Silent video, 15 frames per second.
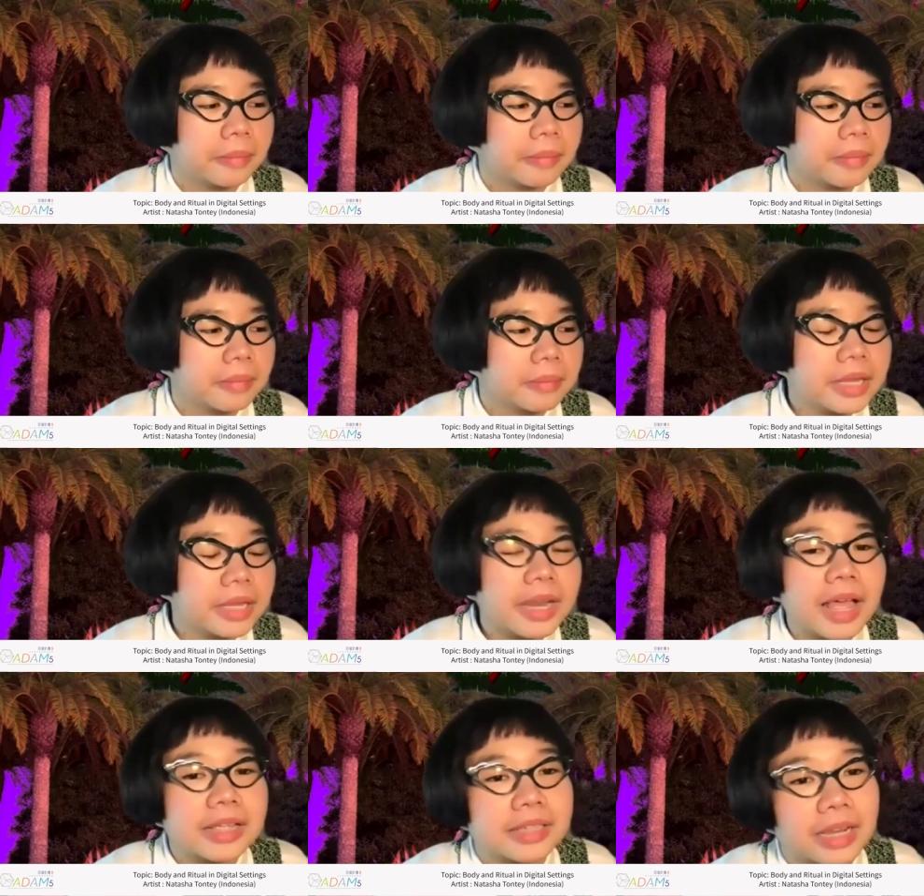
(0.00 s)

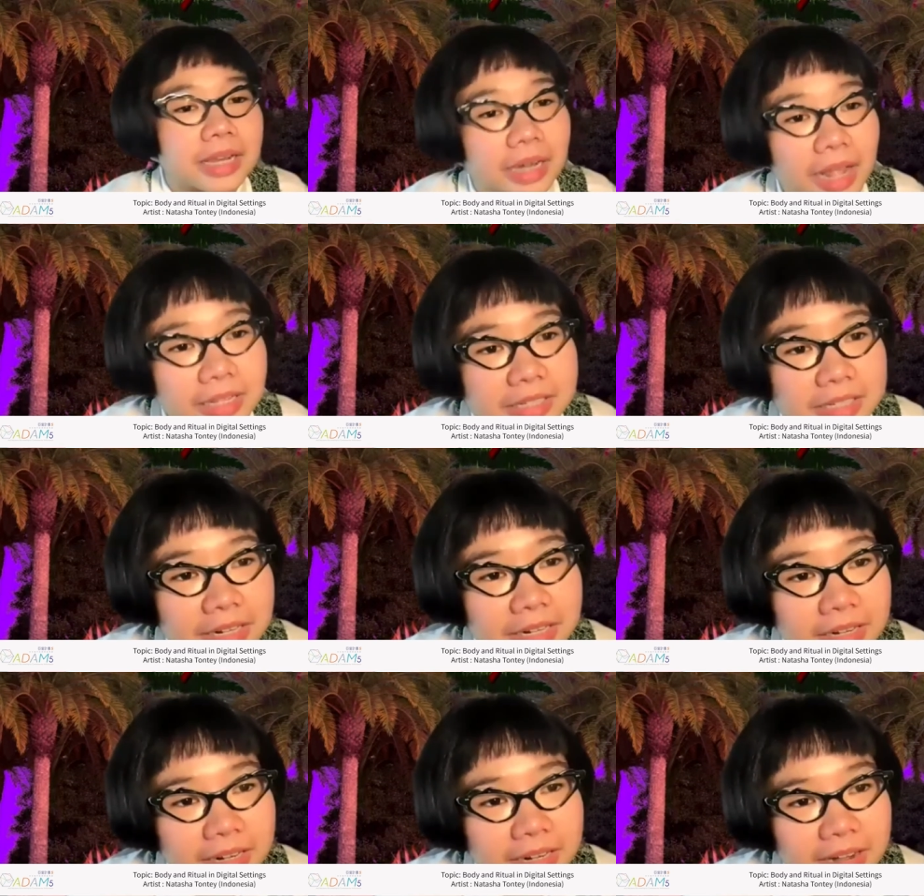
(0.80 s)
Minahasan culture,
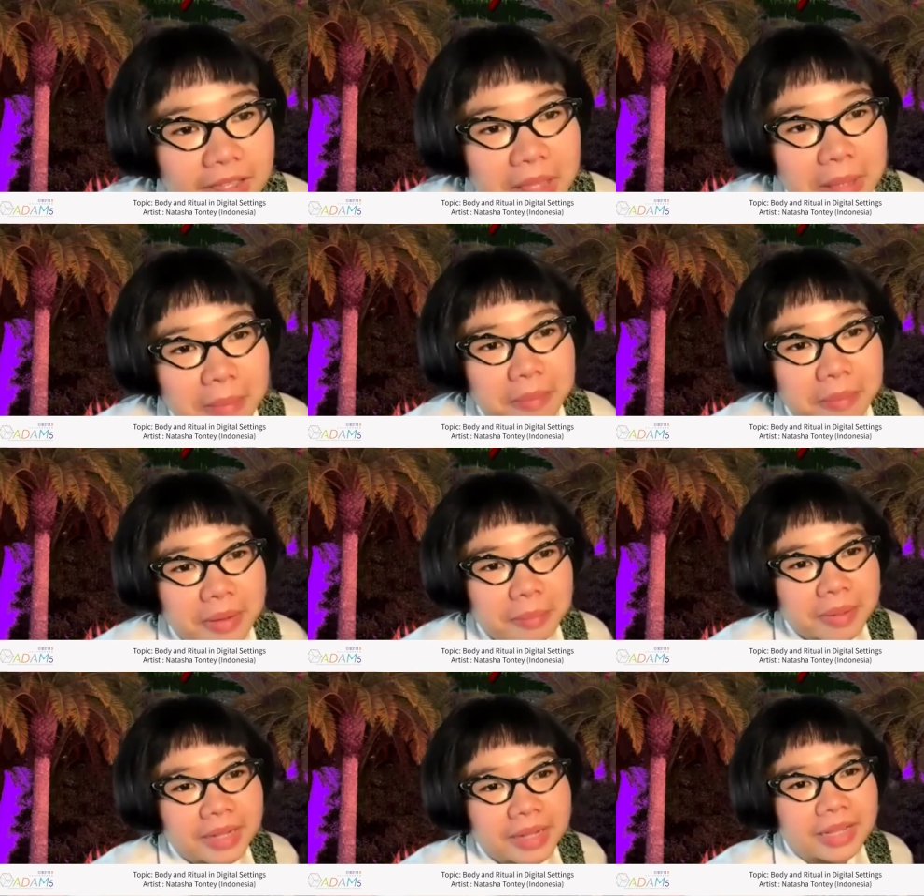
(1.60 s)

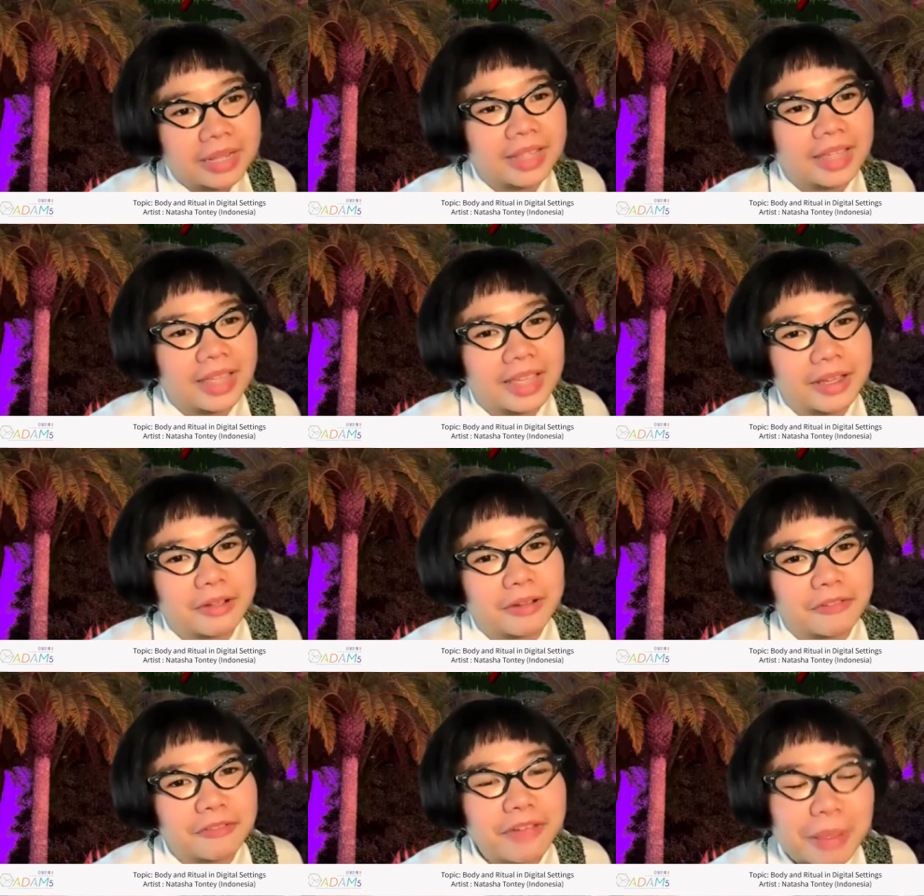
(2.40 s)
people,
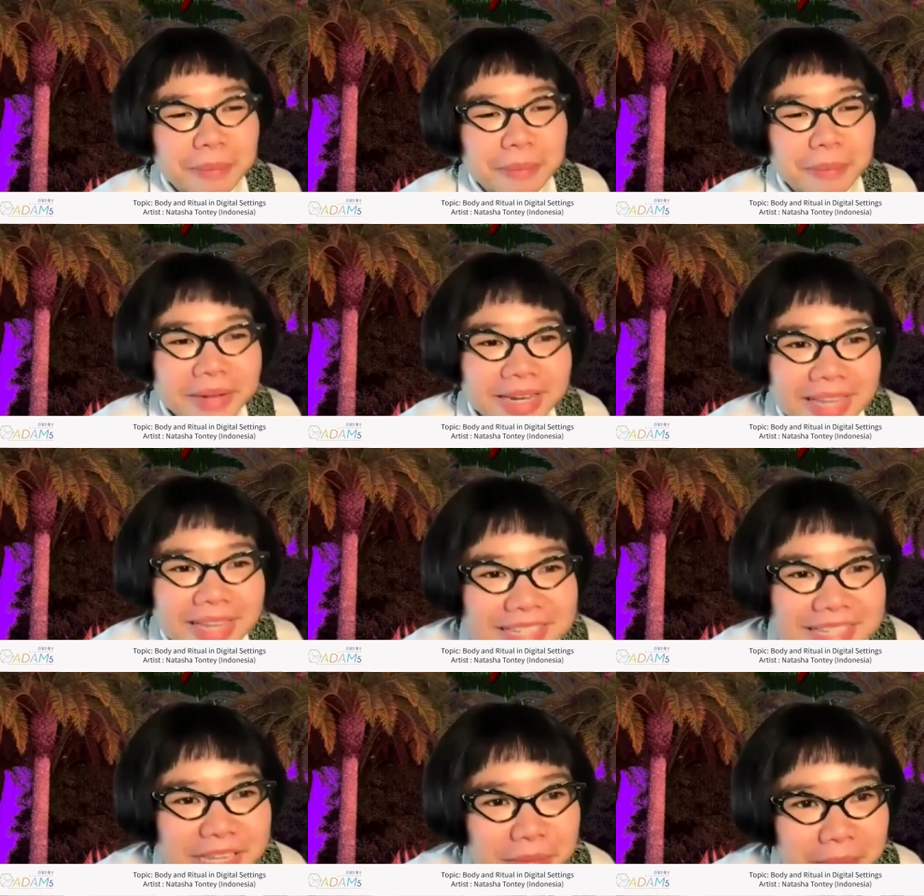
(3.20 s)
families
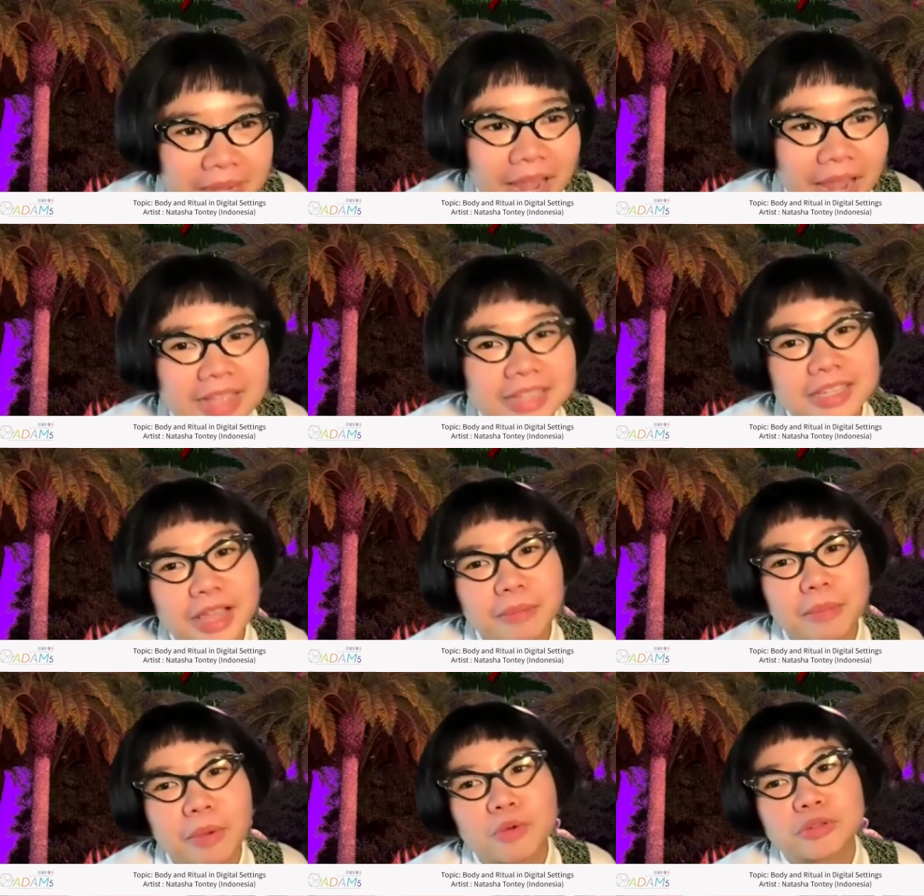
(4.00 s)
in Minahasa,
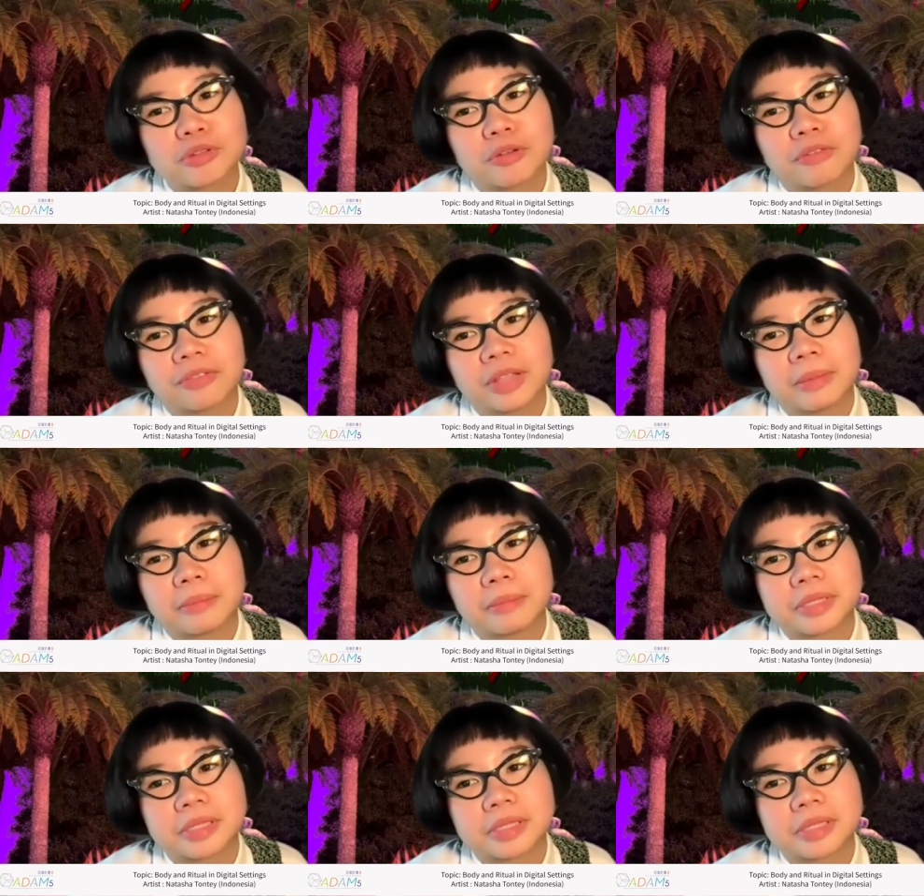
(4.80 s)
most of them